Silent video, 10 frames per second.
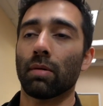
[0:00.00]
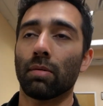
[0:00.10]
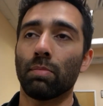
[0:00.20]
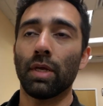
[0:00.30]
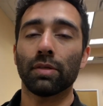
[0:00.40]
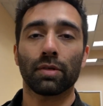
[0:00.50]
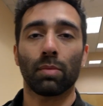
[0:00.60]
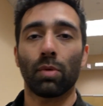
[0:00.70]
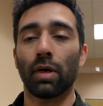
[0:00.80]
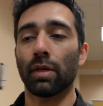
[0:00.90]
meet
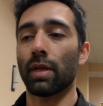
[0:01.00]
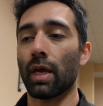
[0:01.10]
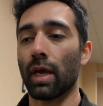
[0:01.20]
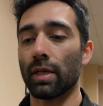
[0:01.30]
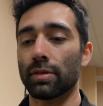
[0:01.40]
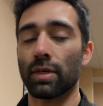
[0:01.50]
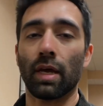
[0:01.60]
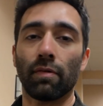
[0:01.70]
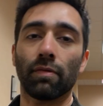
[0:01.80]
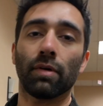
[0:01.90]
someone and to
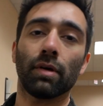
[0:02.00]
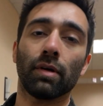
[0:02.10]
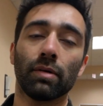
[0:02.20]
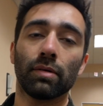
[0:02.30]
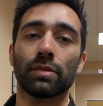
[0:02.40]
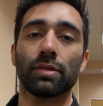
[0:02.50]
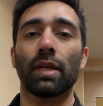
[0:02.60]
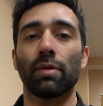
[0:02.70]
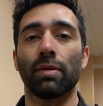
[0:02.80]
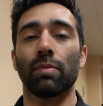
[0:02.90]
have a
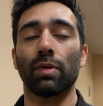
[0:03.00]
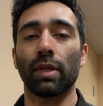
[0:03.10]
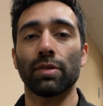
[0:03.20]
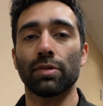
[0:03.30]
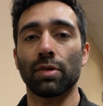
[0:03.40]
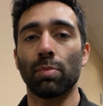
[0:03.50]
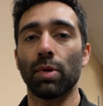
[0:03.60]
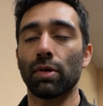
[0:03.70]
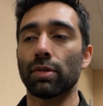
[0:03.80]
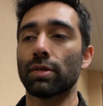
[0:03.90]
steady relationship
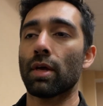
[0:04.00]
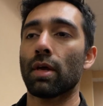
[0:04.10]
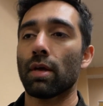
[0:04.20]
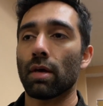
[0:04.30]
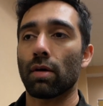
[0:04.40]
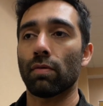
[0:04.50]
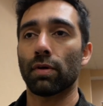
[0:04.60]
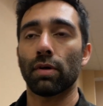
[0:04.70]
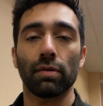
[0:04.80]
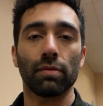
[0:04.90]
build
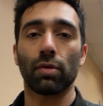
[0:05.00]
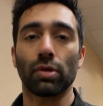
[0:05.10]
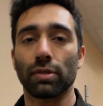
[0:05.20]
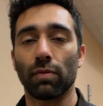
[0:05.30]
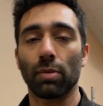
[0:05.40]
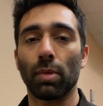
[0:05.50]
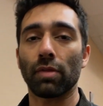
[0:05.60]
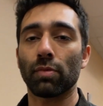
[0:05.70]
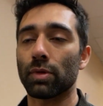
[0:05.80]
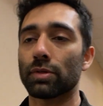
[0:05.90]
over the course of 1
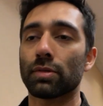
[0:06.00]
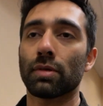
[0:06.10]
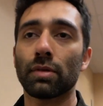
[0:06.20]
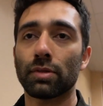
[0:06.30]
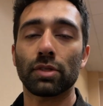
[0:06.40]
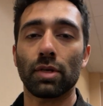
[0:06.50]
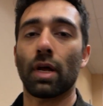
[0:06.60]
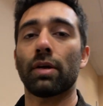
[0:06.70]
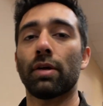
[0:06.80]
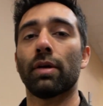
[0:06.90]
month was such an
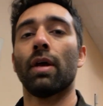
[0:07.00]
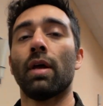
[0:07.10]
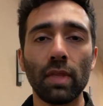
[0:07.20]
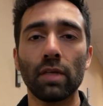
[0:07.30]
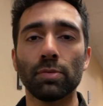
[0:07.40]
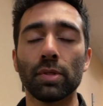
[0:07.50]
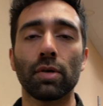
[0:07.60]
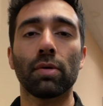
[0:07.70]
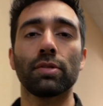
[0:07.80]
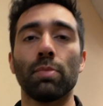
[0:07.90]
honor. He's been so
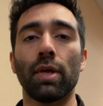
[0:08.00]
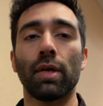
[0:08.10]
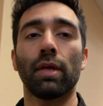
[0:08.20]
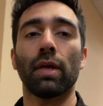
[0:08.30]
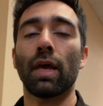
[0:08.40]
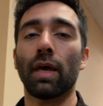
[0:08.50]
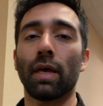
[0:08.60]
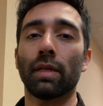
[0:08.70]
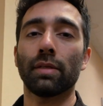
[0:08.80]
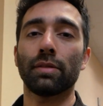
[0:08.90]
good to me,
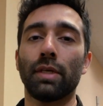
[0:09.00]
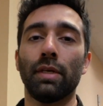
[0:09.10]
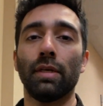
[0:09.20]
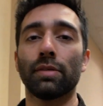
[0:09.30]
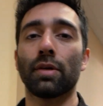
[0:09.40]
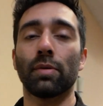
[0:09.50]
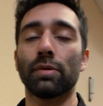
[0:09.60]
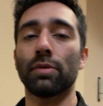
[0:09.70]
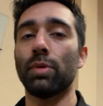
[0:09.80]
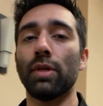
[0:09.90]
and he's going
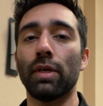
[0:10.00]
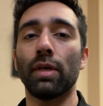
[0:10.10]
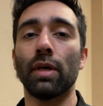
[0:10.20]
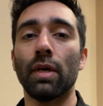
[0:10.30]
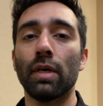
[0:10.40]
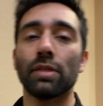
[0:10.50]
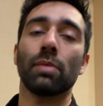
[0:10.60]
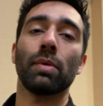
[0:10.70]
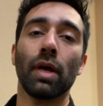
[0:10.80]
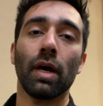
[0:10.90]
to be
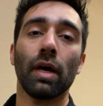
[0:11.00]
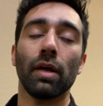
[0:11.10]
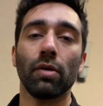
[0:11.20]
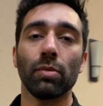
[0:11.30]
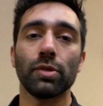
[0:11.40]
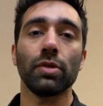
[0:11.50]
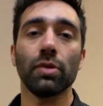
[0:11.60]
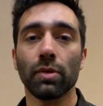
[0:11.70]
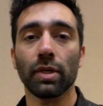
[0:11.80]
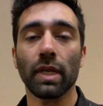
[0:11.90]
someone I hope
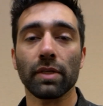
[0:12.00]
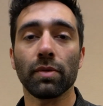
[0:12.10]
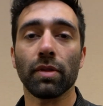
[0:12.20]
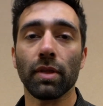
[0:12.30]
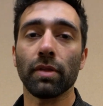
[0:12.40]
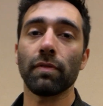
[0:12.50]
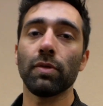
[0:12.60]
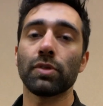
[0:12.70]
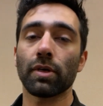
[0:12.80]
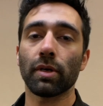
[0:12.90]
to connect with in the
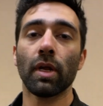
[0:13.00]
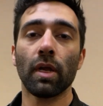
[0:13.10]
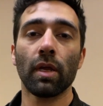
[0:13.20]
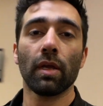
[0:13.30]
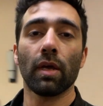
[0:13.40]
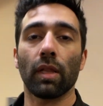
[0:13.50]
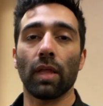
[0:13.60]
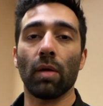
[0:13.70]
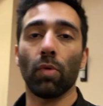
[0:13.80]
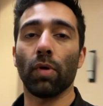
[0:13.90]
future a
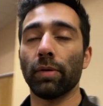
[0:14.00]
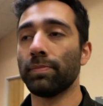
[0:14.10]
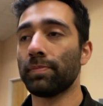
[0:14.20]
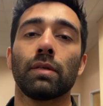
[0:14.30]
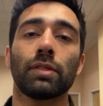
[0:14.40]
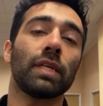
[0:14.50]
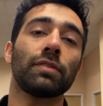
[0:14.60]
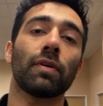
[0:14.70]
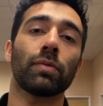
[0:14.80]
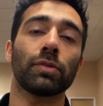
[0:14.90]
lot more. Today's
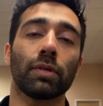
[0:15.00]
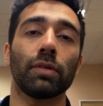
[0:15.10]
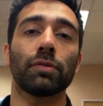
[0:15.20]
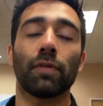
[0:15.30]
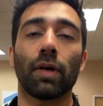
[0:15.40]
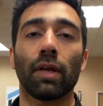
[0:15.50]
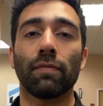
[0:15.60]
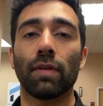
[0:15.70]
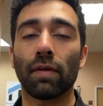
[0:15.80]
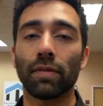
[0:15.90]
event was fun.
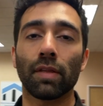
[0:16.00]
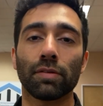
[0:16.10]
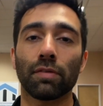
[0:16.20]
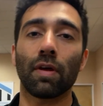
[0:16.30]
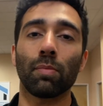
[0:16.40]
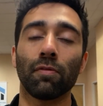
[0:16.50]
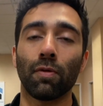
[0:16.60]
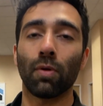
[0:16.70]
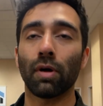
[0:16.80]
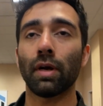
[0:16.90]
I've done this event
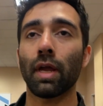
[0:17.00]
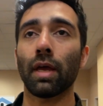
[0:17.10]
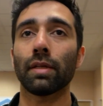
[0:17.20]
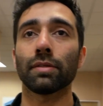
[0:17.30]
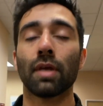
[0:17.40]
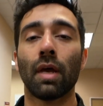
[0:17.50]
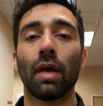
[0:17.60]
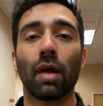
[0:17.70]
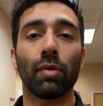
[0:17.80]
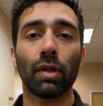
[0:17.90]
before, and
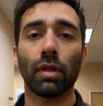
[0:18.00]
I really